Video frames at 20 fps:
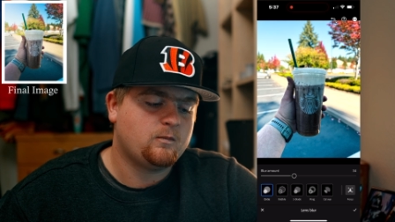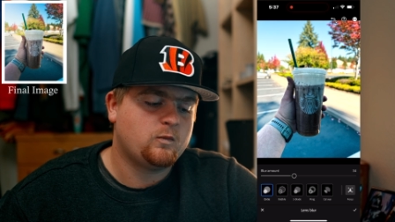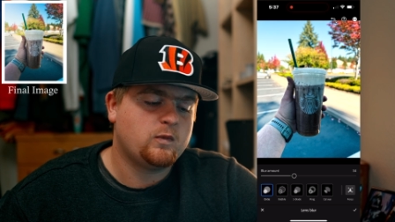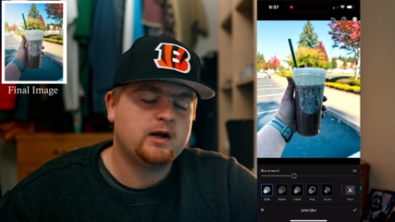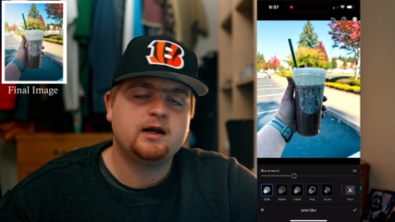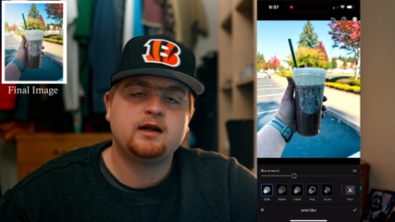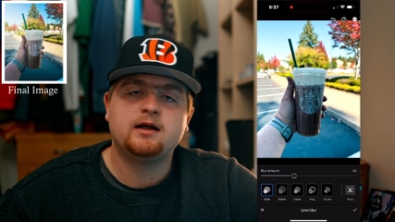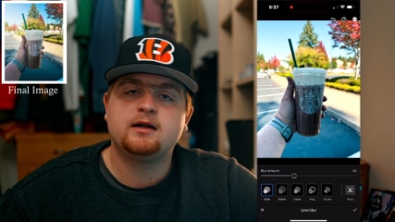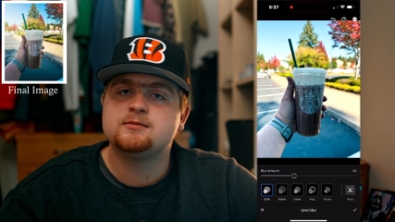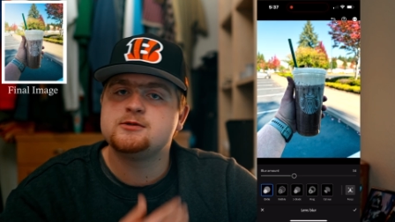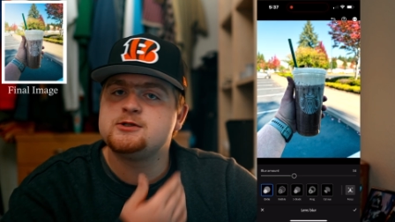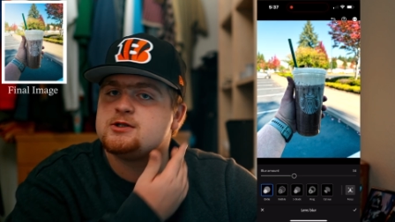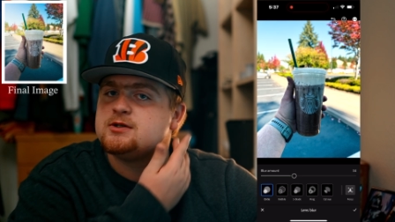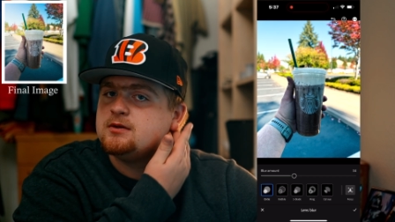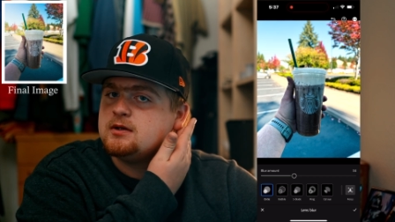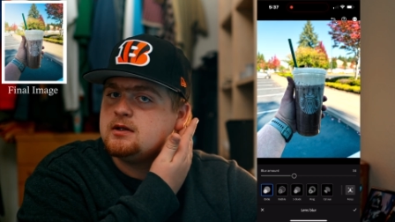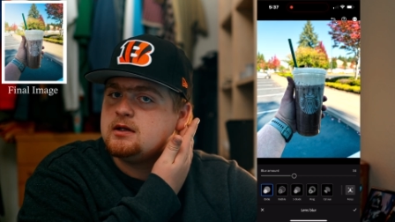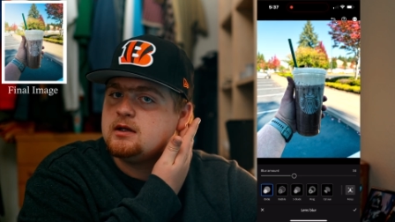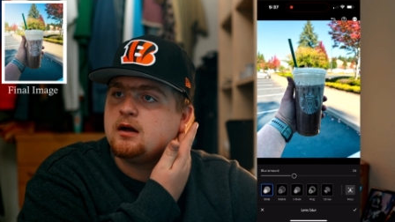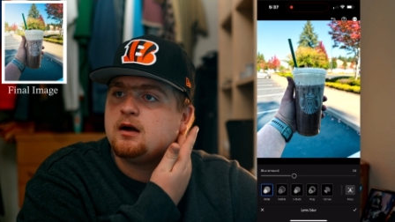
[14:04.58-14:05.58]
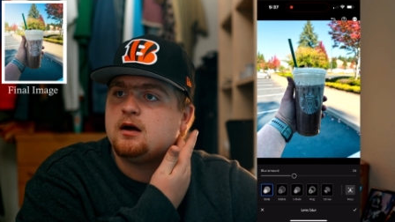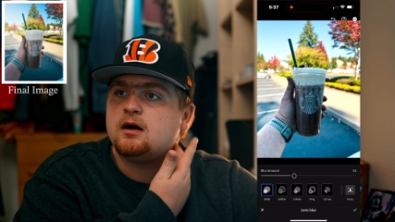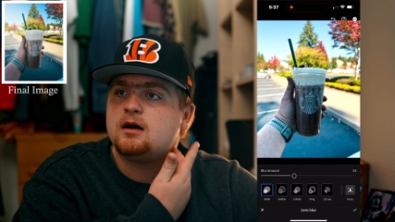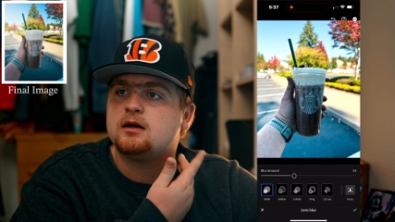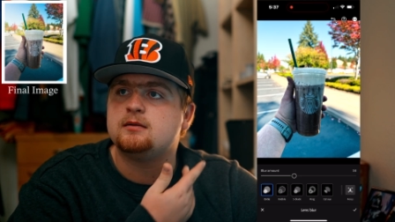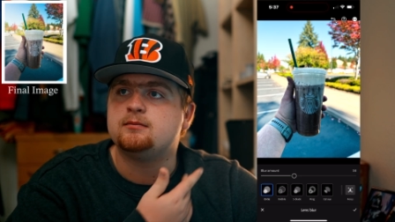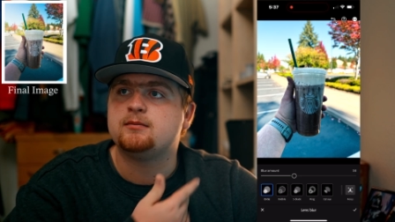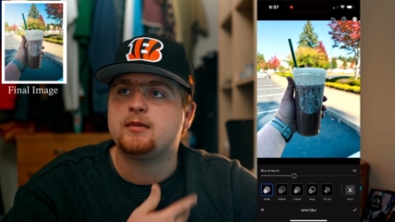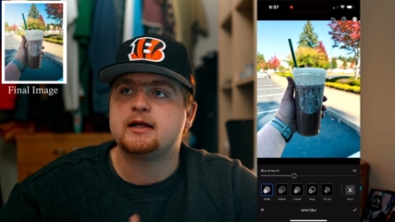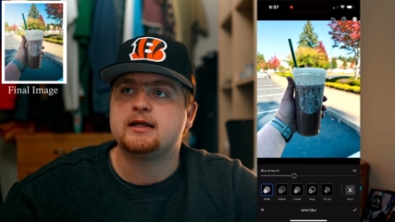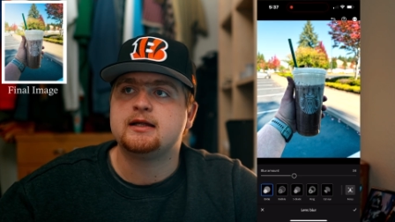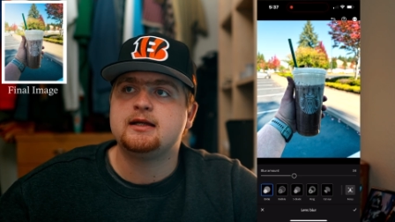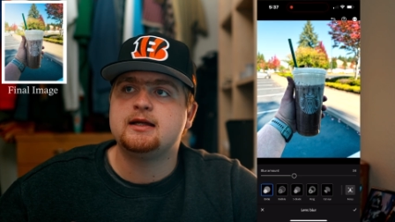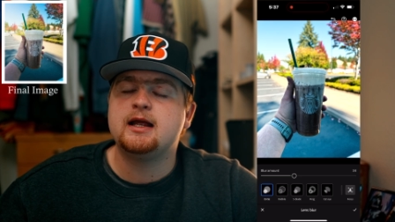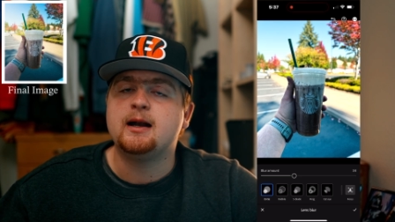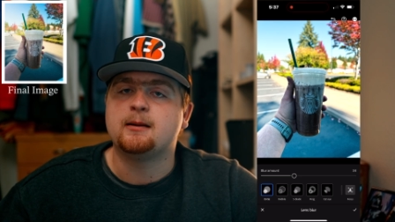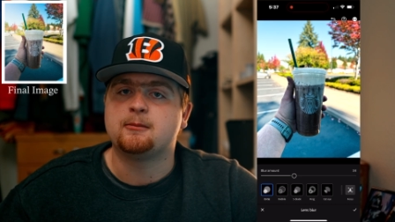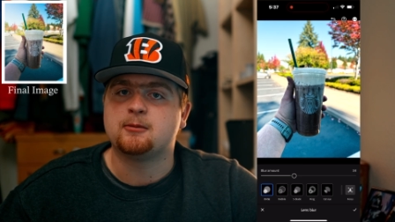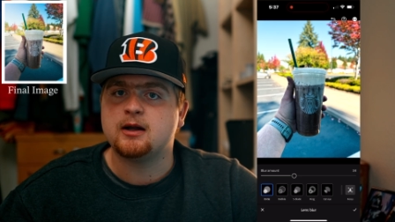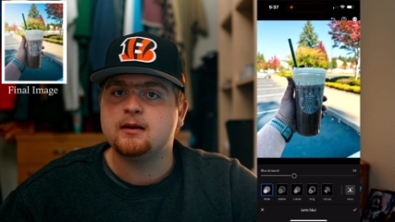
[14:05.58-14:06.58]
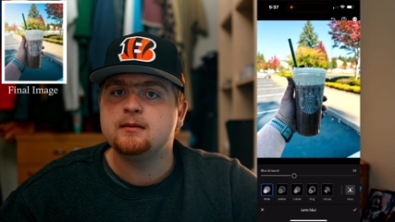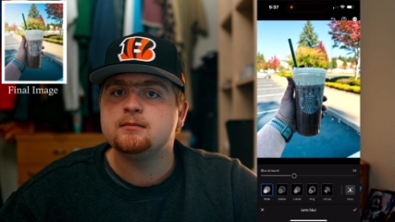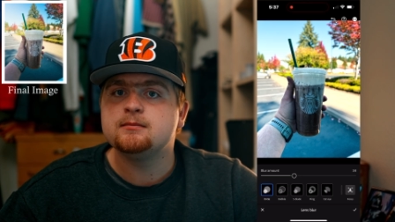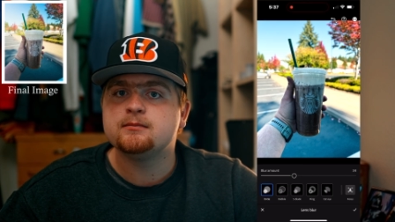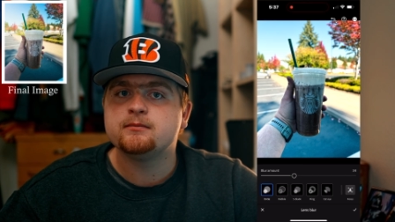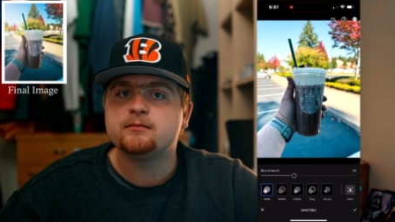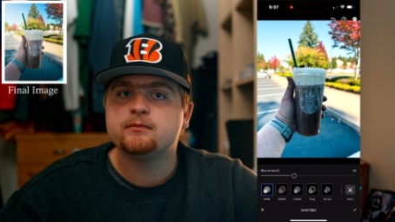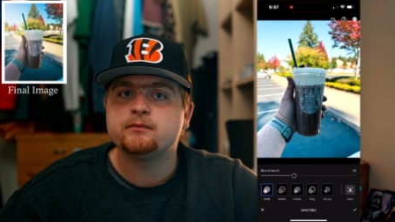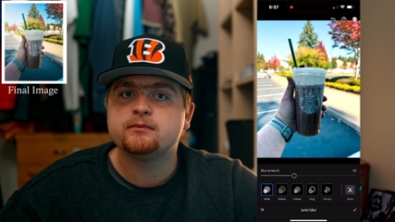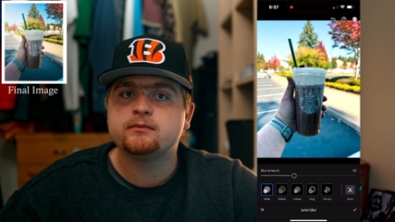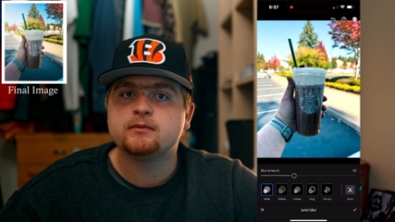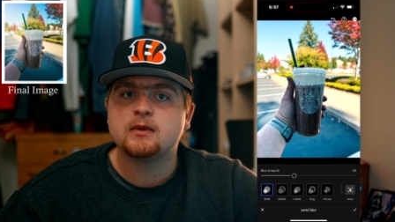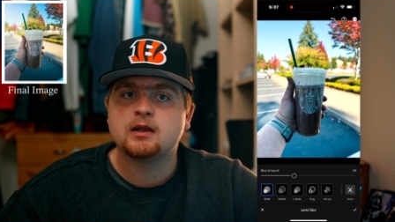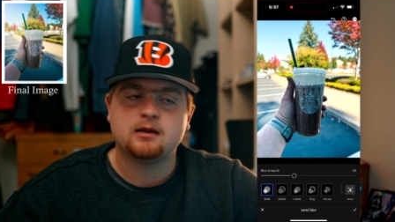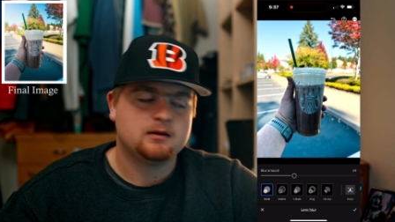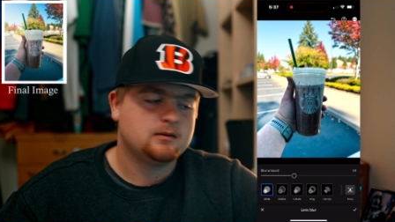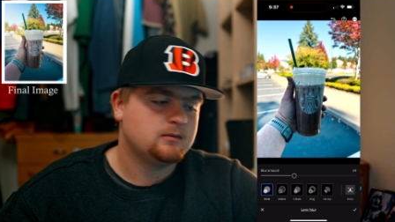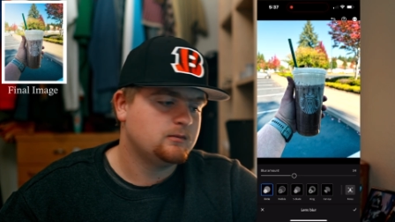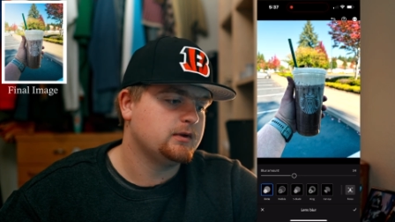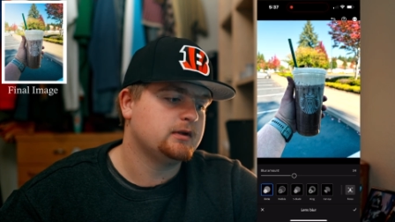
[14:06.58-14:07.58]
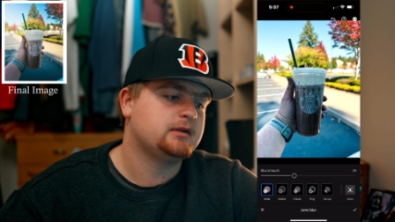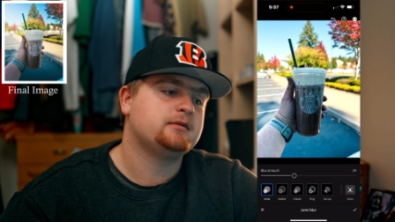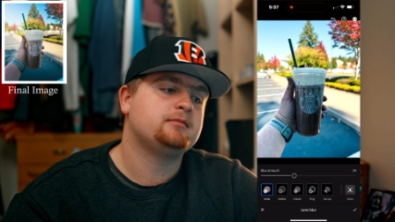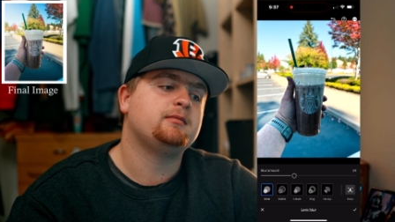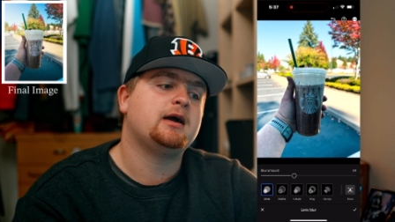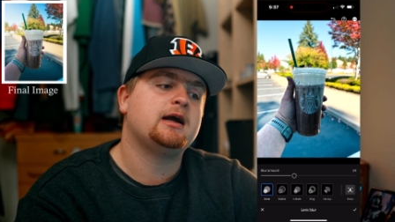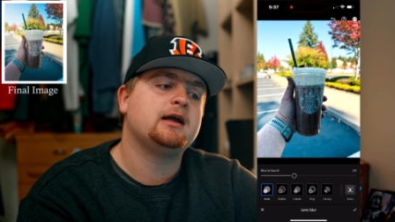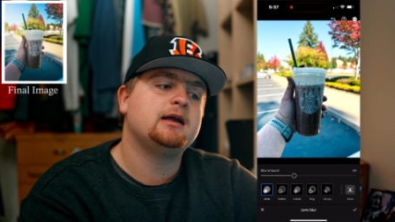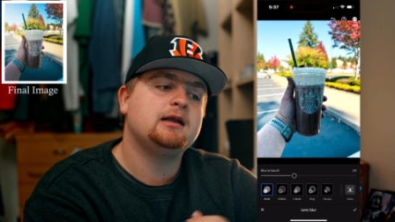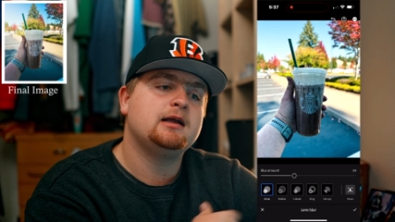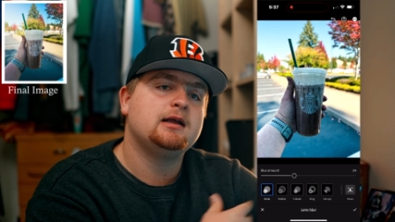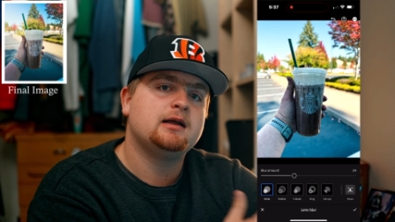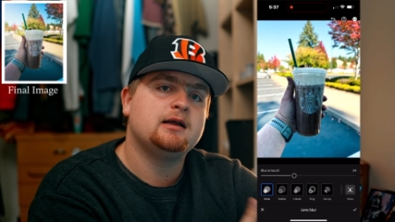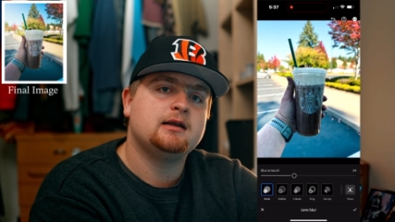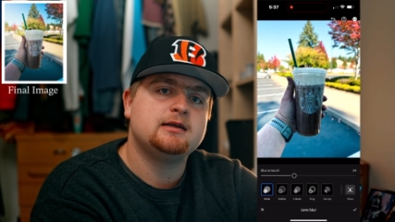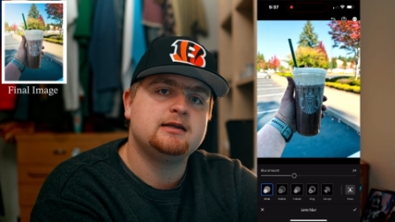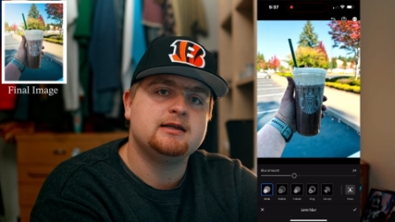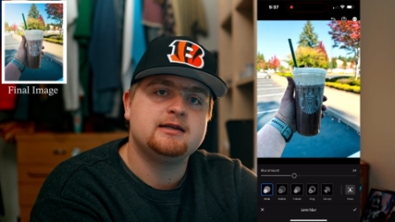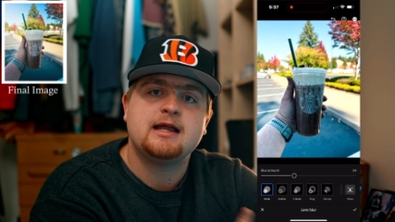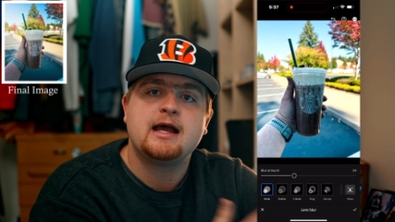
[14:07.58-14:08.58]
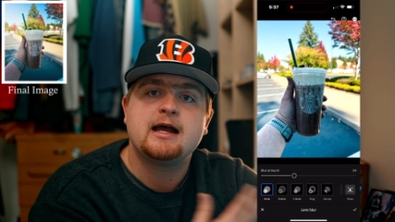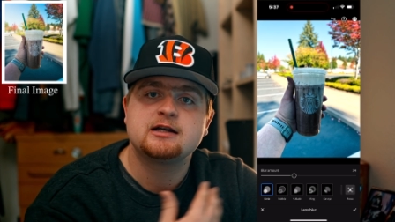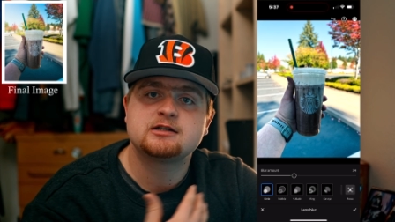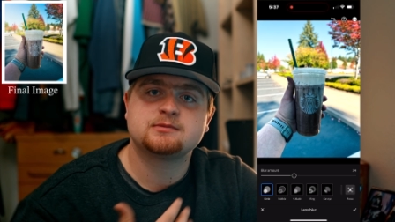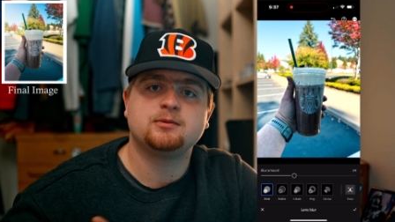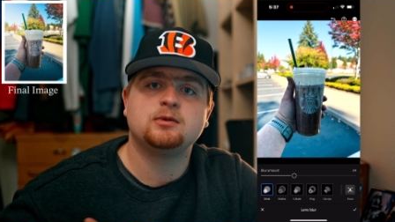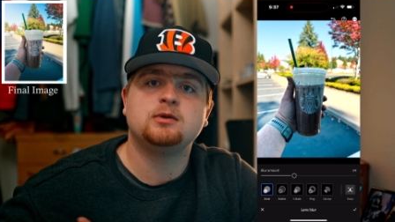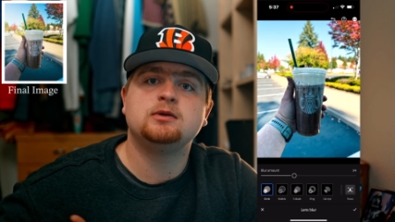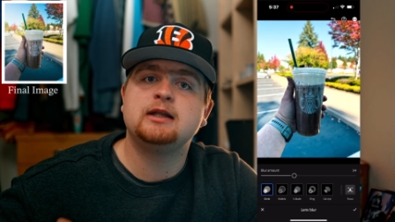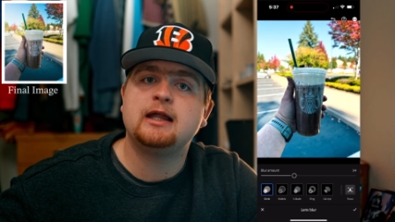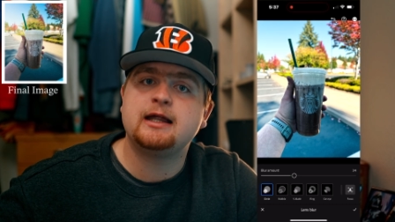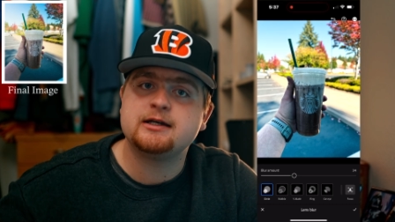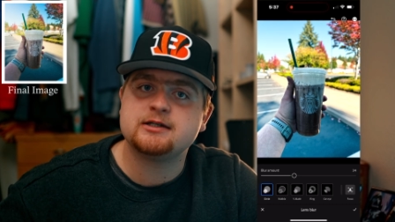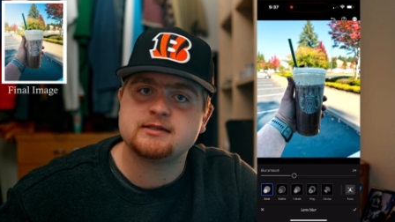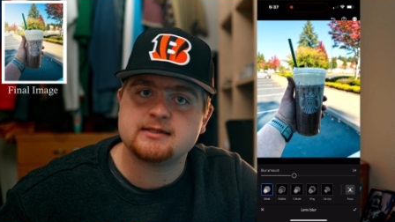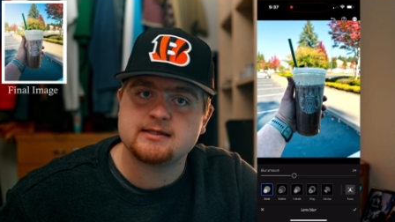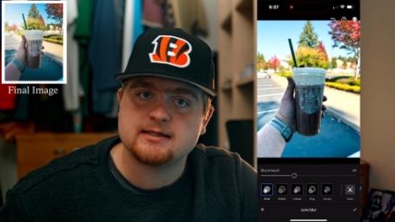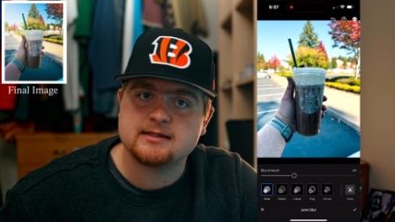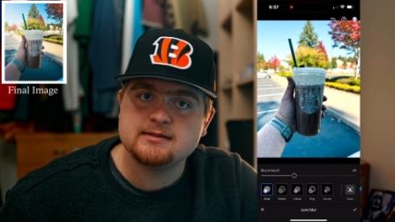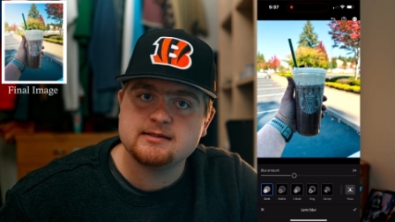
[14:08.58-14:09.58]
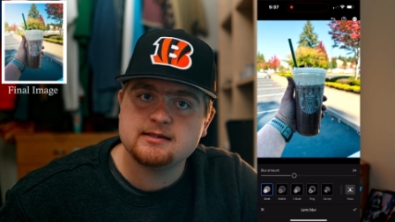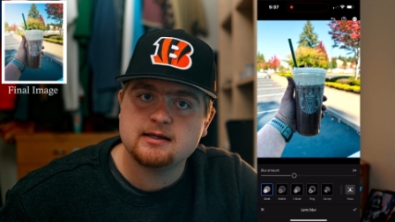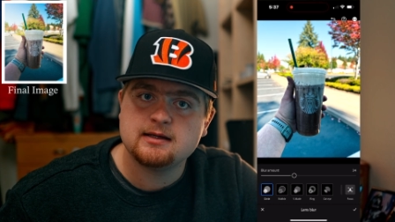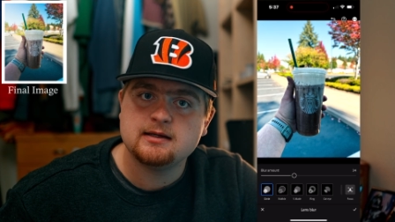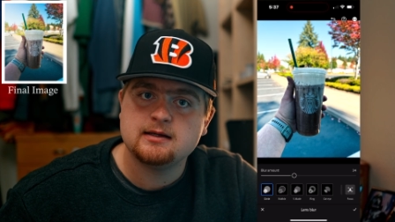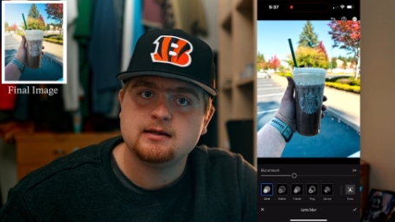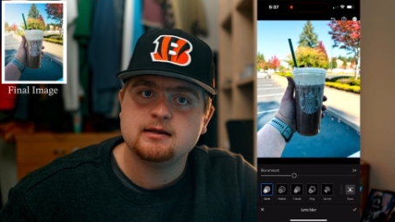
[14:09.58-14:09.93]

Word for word: When I'm shooting on my camera with my detachable lenses,